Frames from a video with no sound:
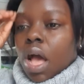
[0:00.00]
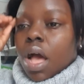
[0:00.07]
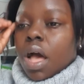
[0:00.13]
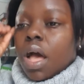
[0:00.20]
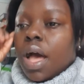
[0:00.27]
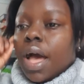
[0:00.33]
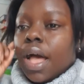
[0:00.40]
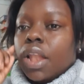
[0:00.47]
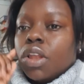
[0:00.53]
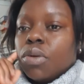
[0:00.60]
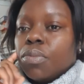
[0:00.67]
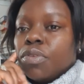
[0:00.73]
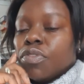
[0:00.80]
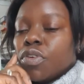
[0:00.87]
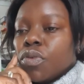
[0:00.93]
Harlow
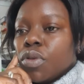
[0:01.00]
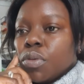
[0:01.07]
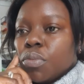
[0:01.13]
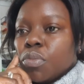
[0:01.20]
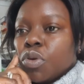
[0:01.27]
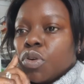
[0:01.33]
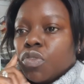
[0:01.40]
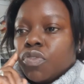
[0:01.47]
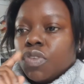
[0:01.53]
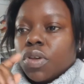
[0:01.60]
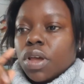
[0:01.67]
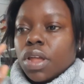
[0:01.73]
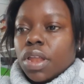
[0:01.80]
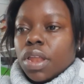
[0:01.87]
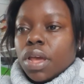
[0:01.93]
before we moved,
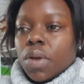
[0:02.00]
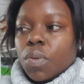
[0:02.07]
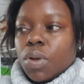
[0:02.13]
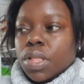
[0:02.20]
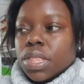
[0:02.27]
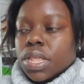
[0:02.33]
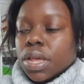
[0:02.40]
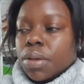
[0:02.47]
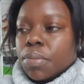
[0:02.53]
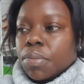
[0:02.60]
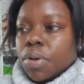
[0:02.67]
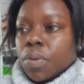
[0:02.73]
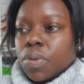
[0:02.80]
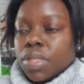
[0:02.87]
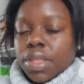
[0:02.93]
and I was
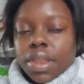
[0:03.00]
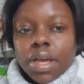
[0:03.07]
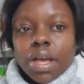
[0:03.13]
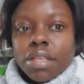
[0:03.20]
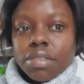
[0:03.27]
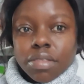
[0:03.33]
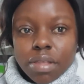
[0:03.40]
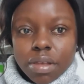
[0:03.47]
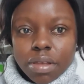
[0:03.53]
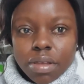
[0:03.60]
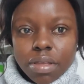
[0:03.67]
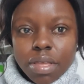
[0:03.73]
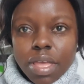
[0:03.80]
in Asda.